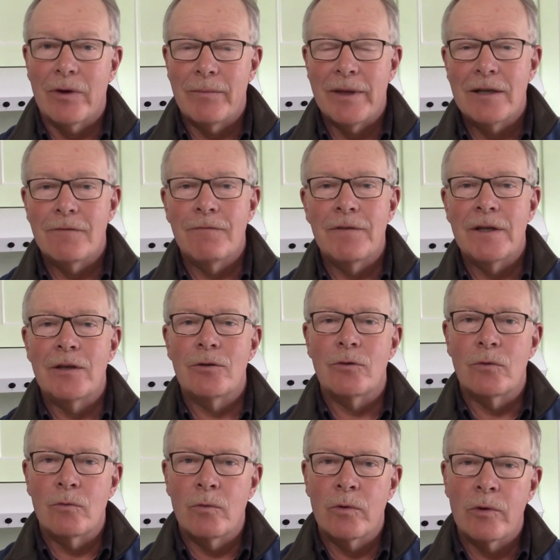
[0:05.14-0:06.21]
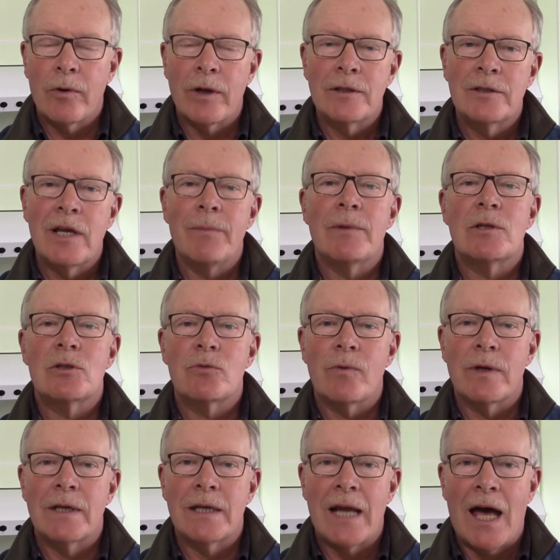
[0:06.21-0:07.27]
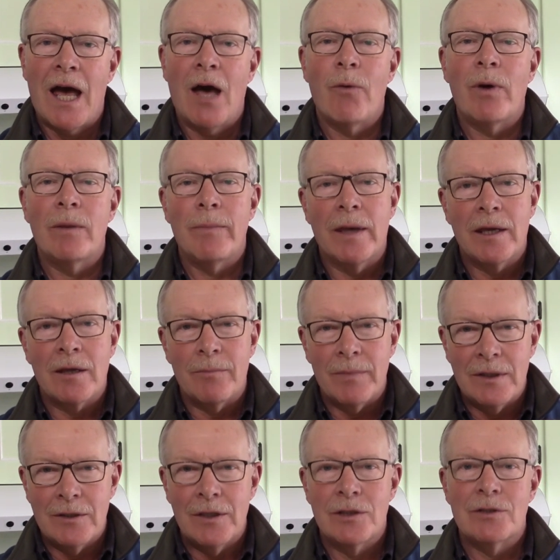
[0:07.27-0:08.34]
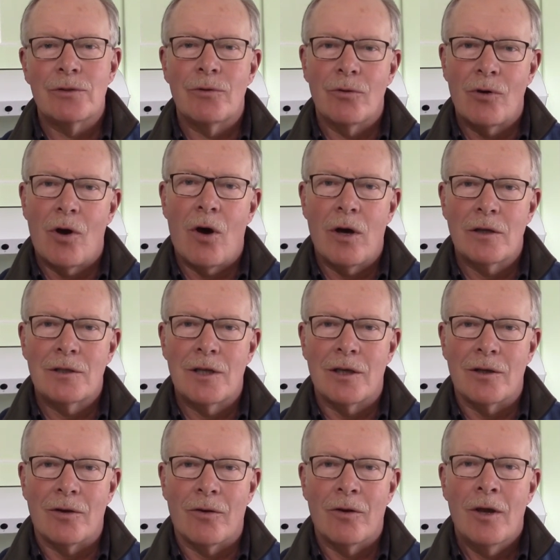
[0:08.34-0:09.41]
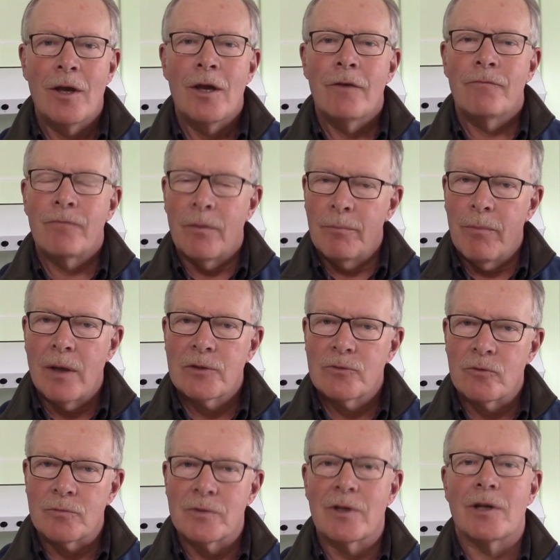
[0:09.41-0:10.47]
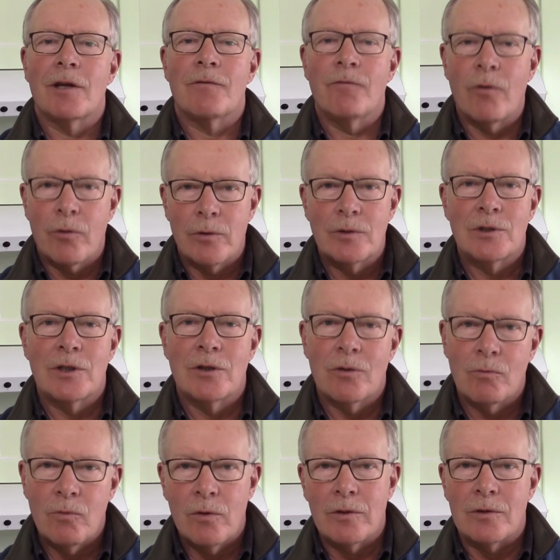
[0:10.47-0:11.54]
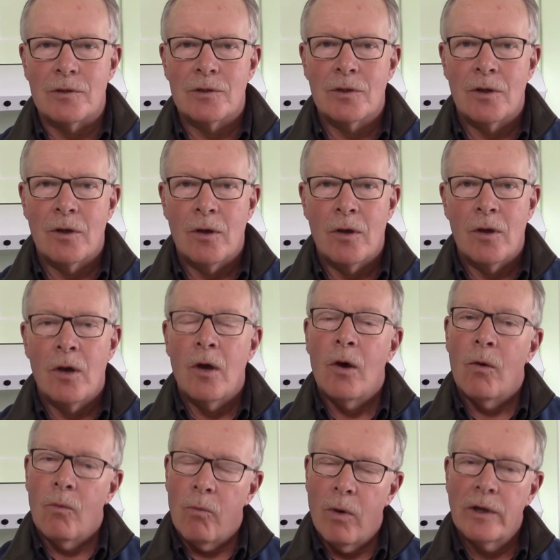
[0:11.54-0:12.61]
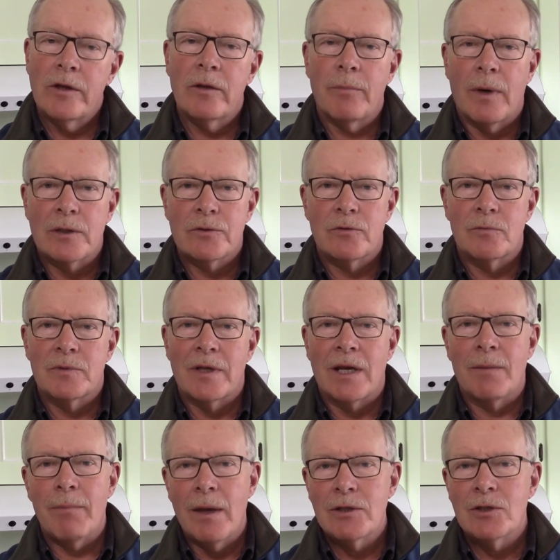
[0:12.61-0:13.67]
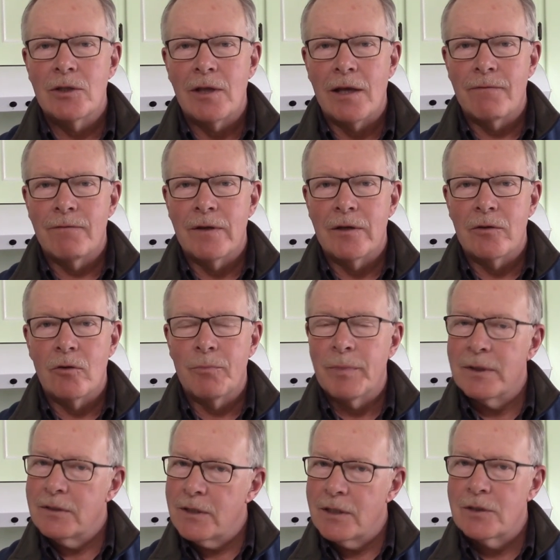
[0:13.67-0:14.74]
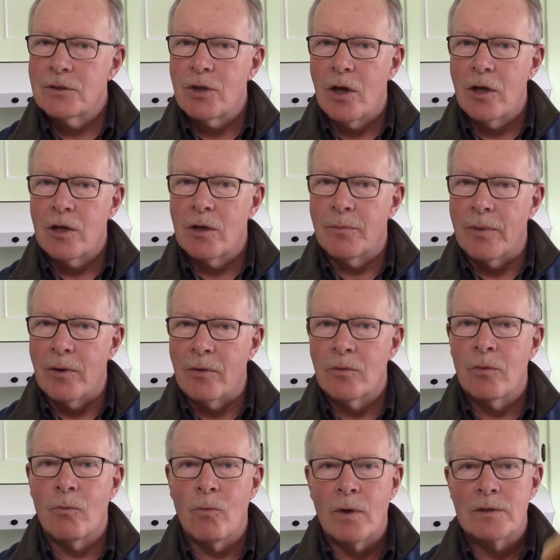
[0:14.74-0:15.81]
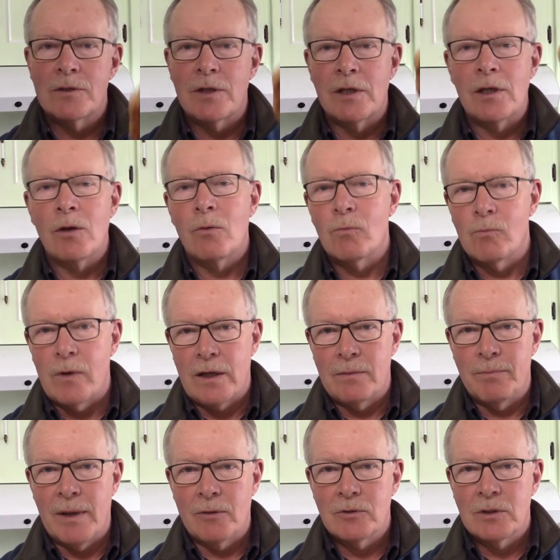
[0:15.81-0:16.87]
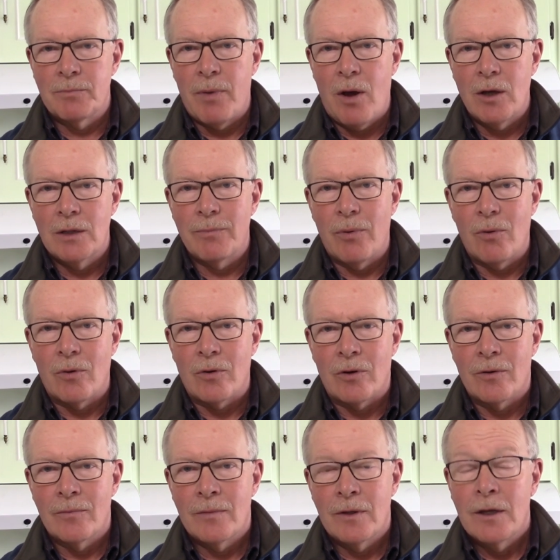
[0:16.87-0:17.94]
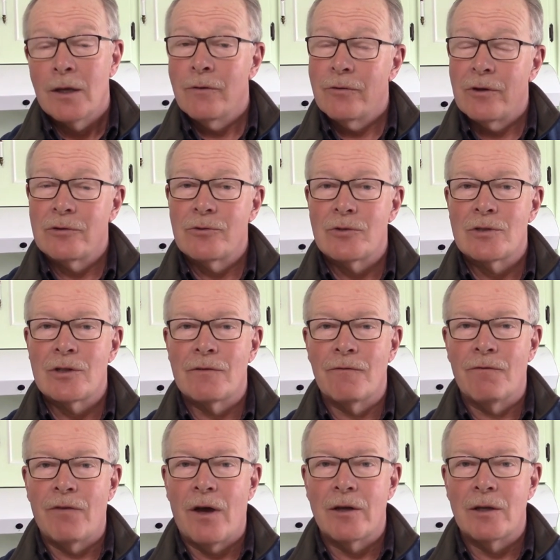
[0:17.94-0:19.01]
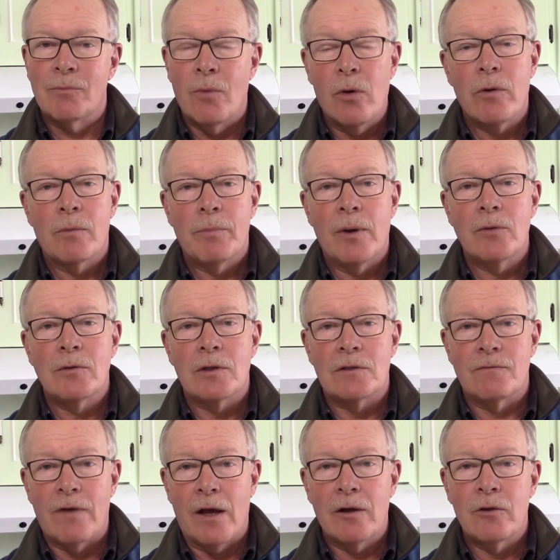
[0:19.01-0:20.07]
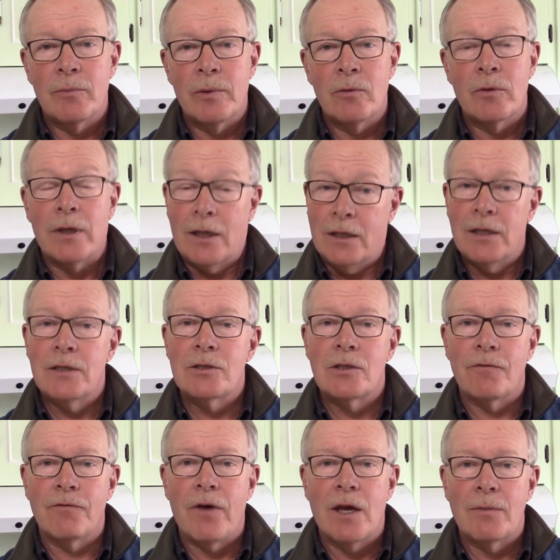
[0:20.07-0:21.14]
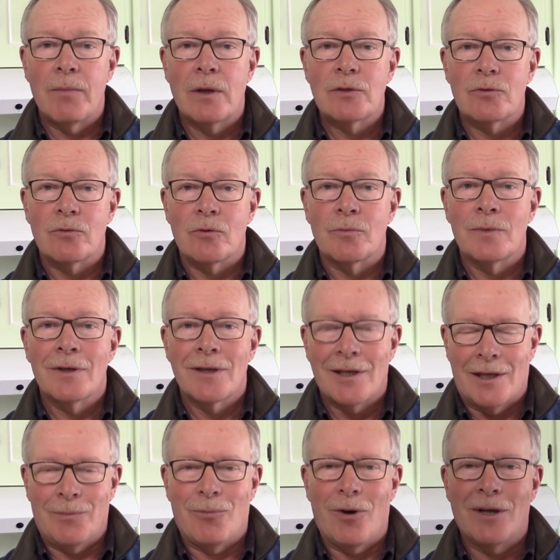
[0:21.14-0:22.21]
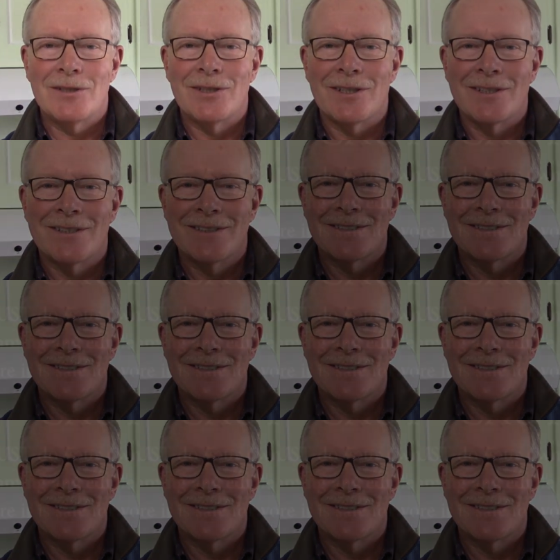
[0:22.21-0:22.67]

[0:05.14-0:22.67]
I made a video where I demonstrated how I make a medicinal cocktail from mushrooms that I forage in the woods. One of the mushrooms that I mentioned that video but didn't talk about was the red belted polypore. If you're interested in finding more about this valuable and easy to find mushroom, keep watching.